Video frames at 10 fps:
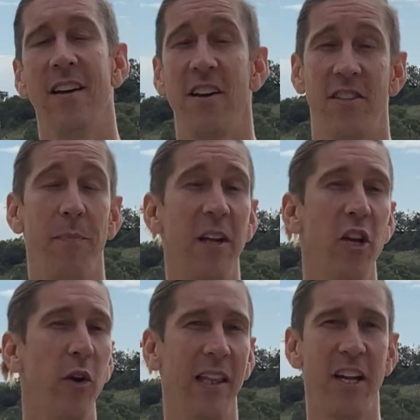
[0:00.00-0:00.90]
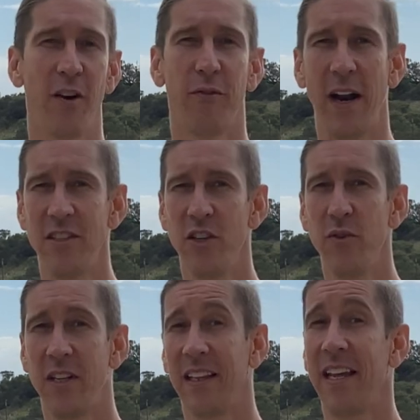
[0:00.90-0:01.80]
Something you can let your friends use
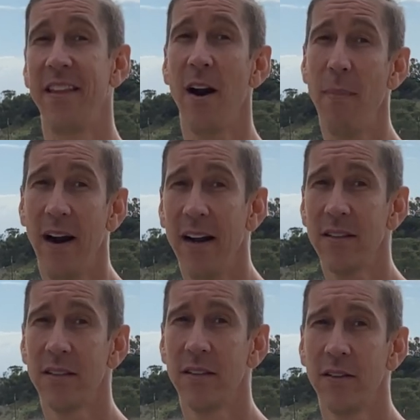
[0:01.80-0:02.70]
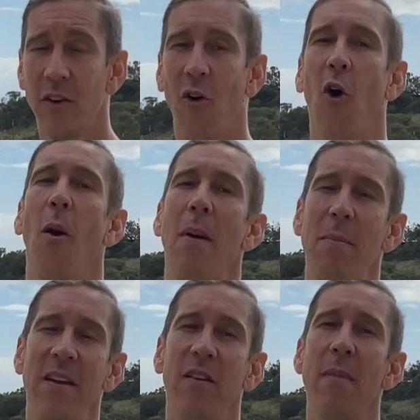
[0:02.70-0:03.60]
to clean their bearings, or maybe
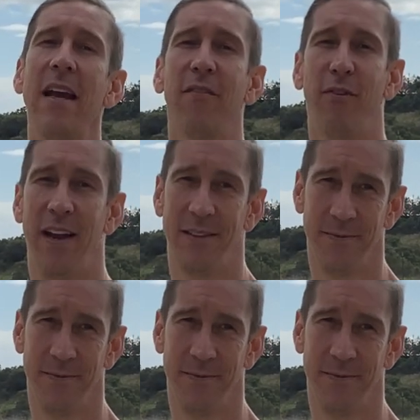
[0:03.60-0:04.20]
even make a friend.